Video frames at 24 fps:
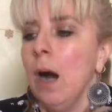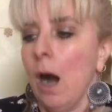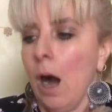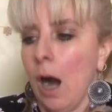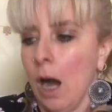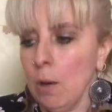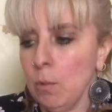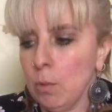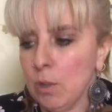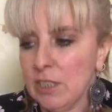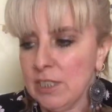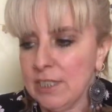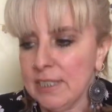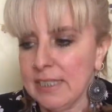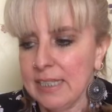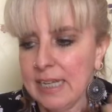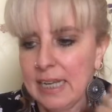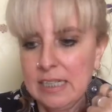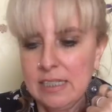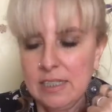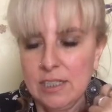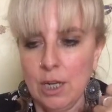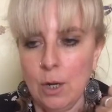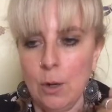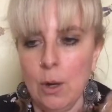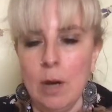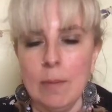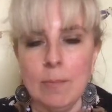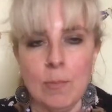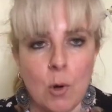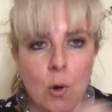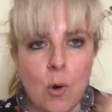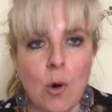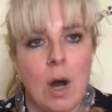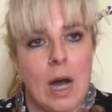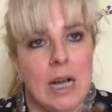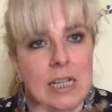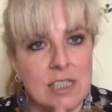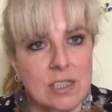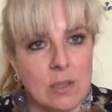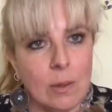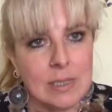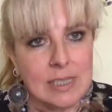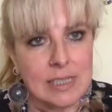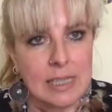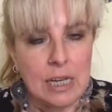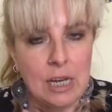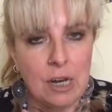I wanted to get to know her more, and so I
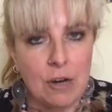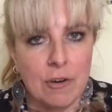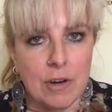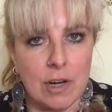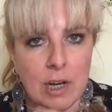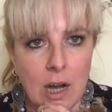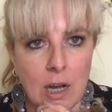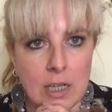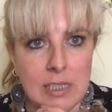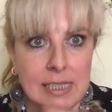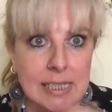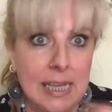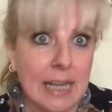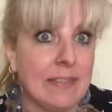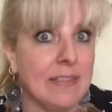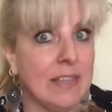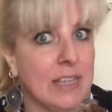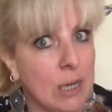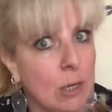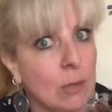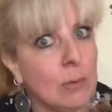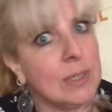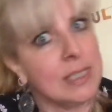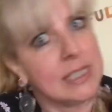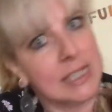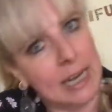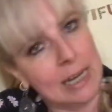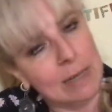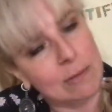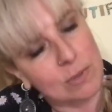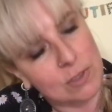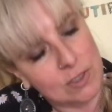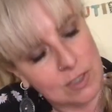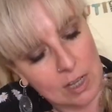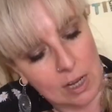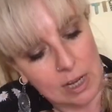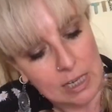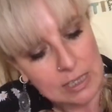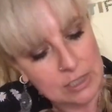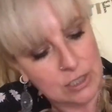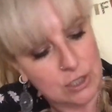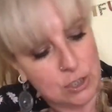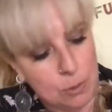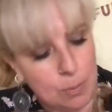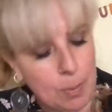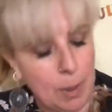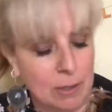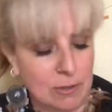sent her a card saying the only downside
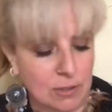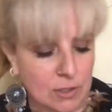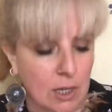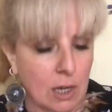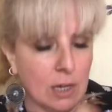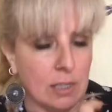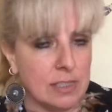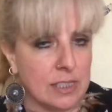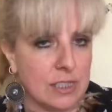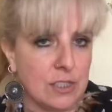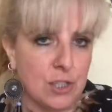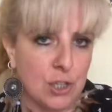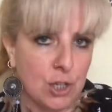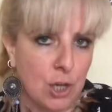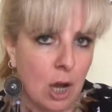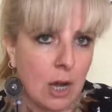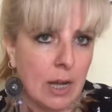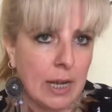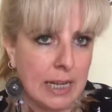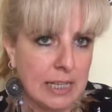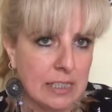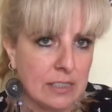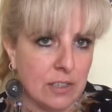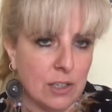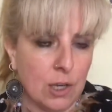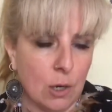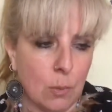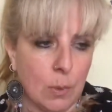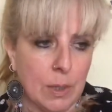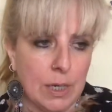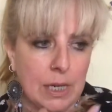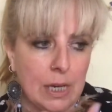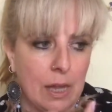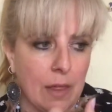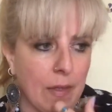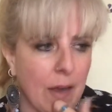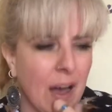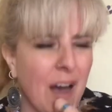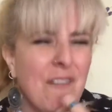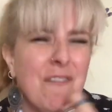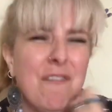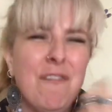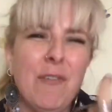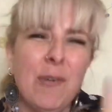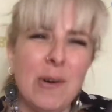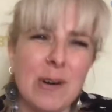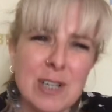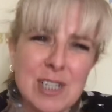to postcards is you can't get to know one another.
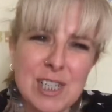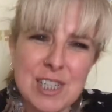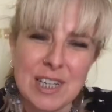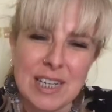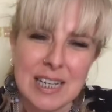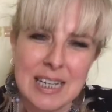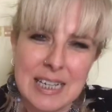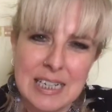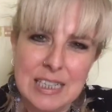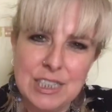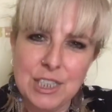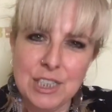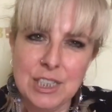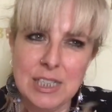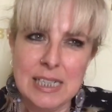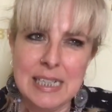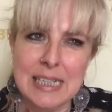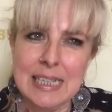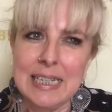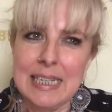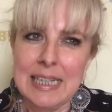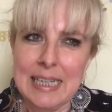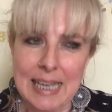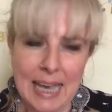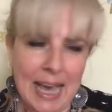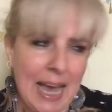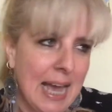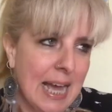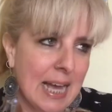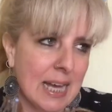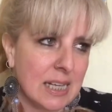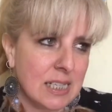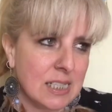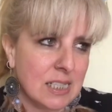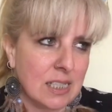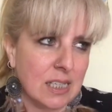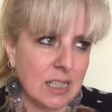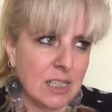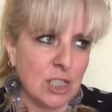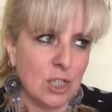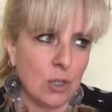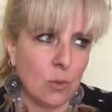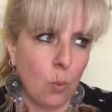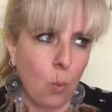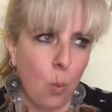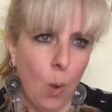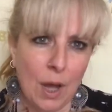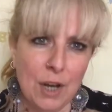Unfortunately, she didn't get
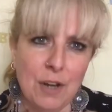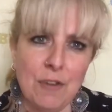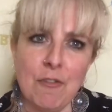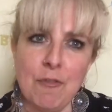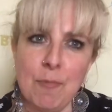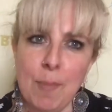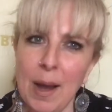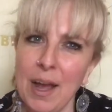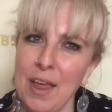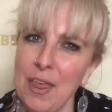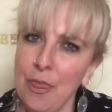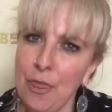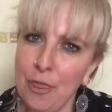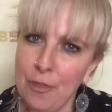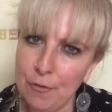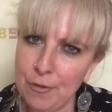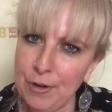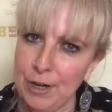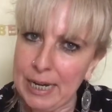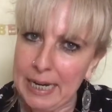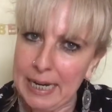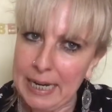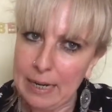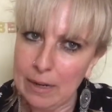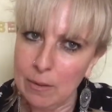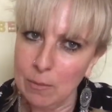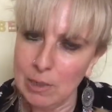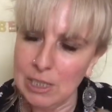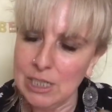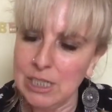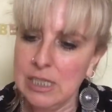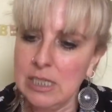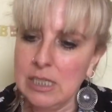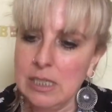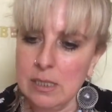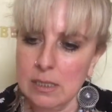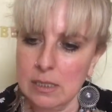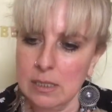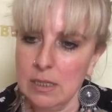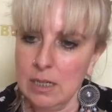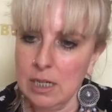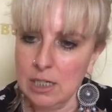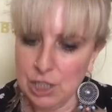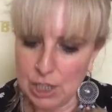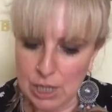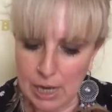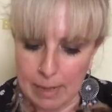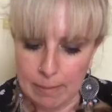one of my 3, which is
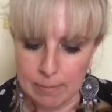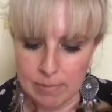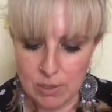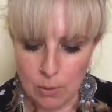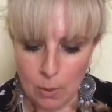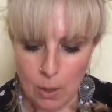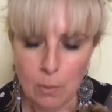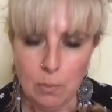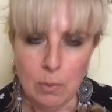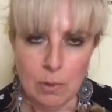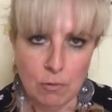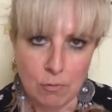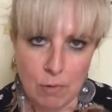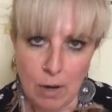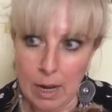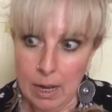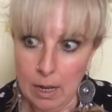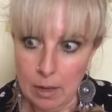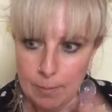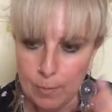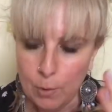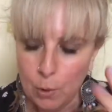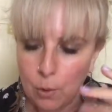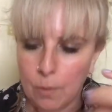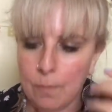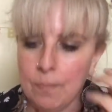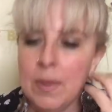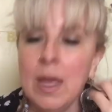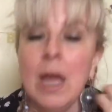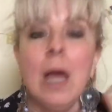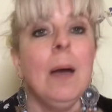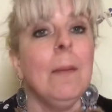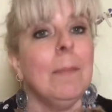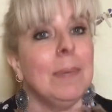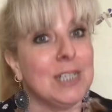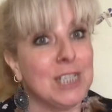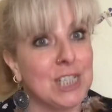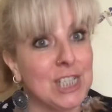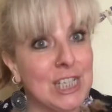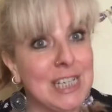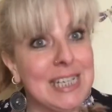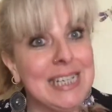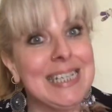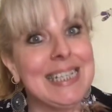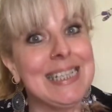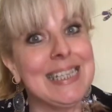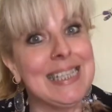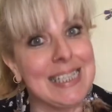a shame, so I will write her more. But
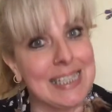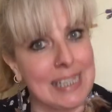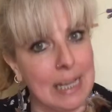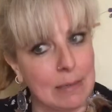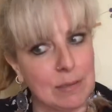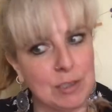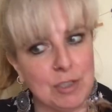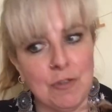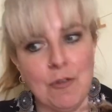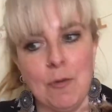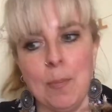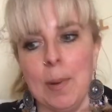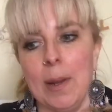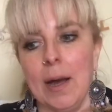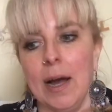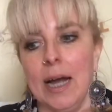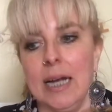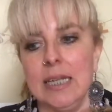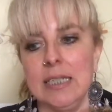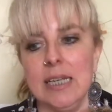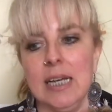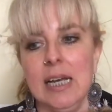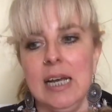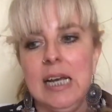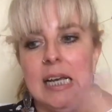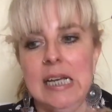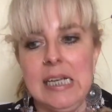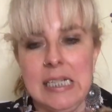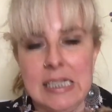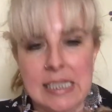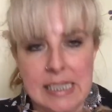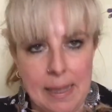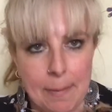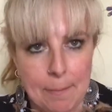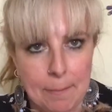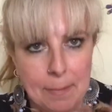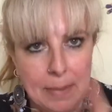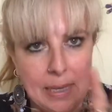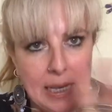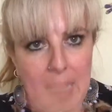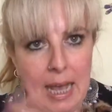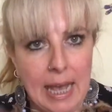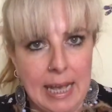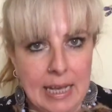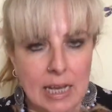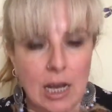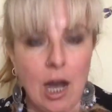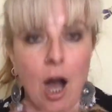she did the same. She replied, sent me
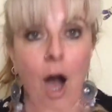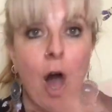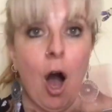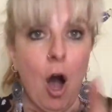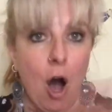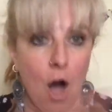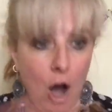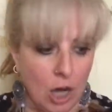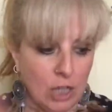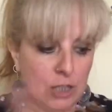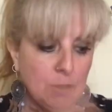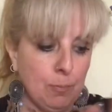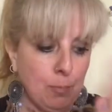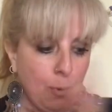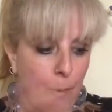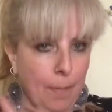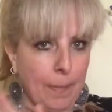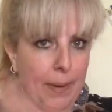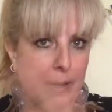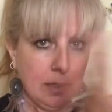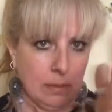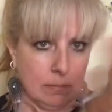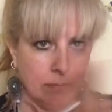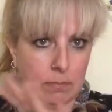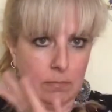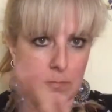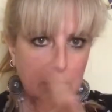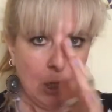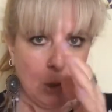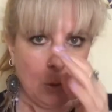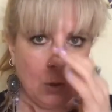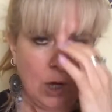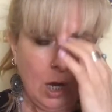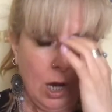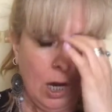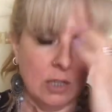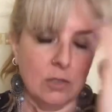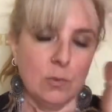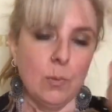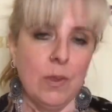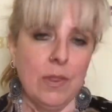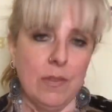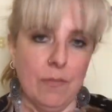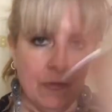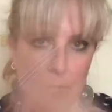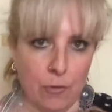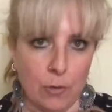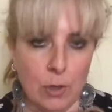a card, proper note card with a
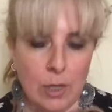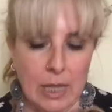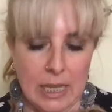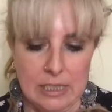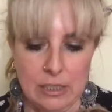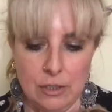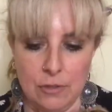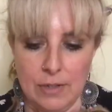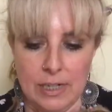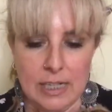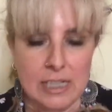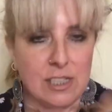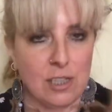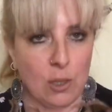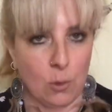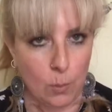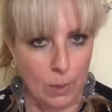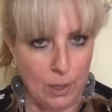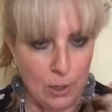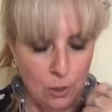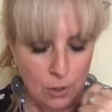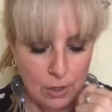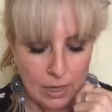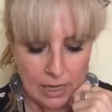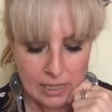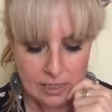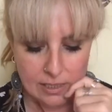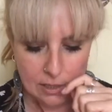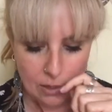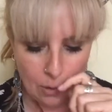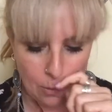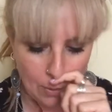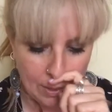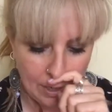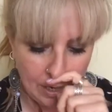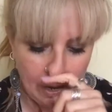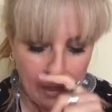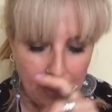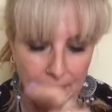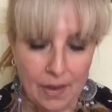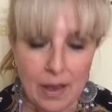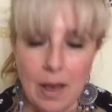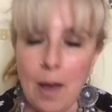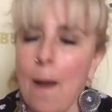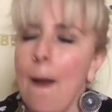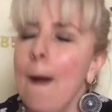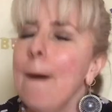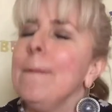full letter in it so that we could get to know one another.
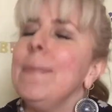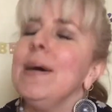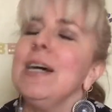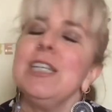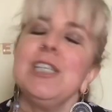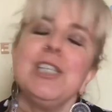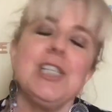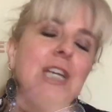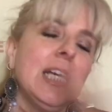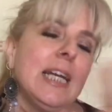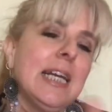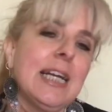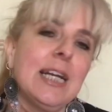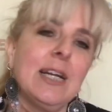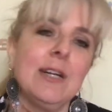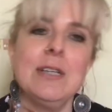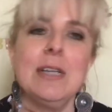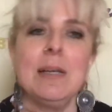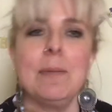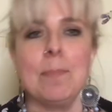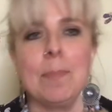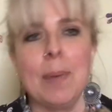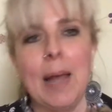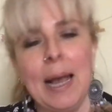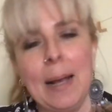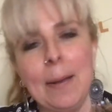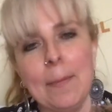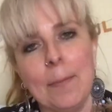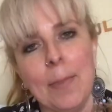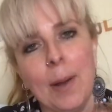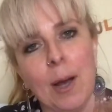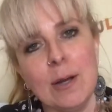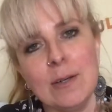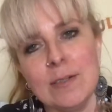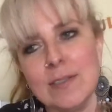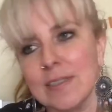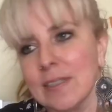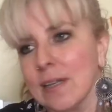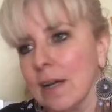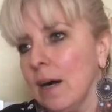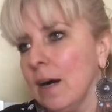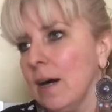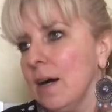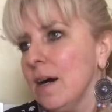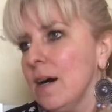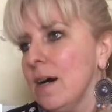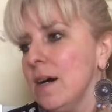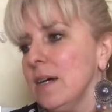But she included blank
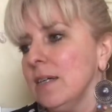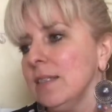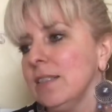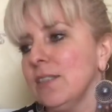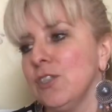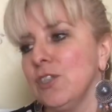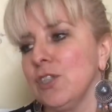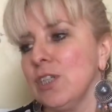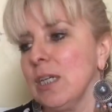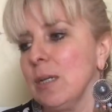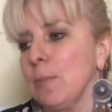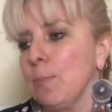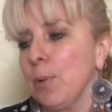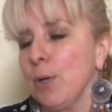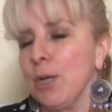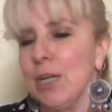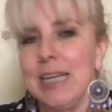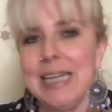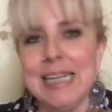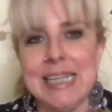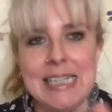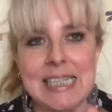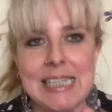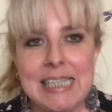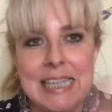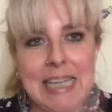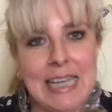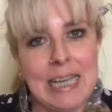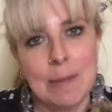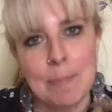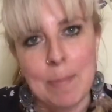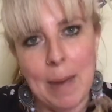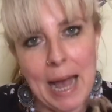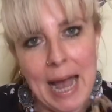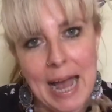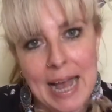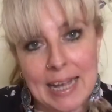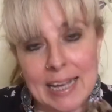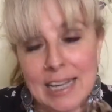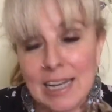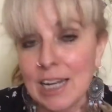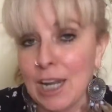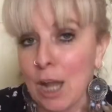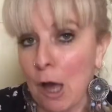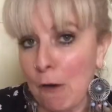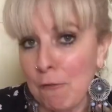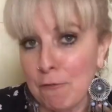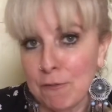postcards. She put in a tea bag, a
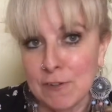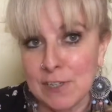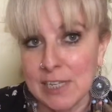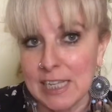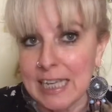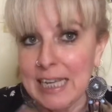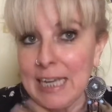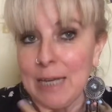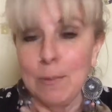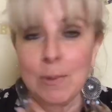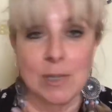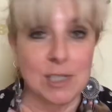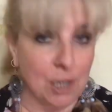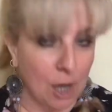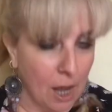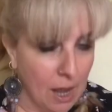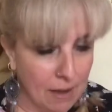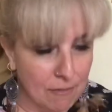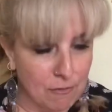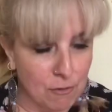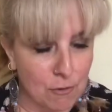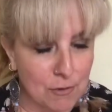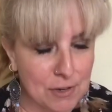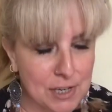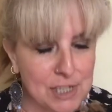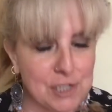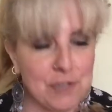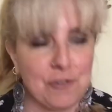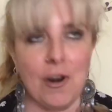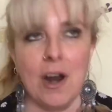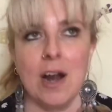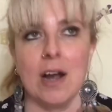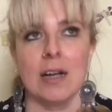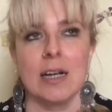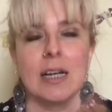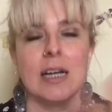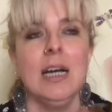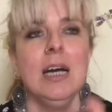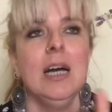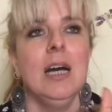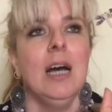love tea, which I have already drunk.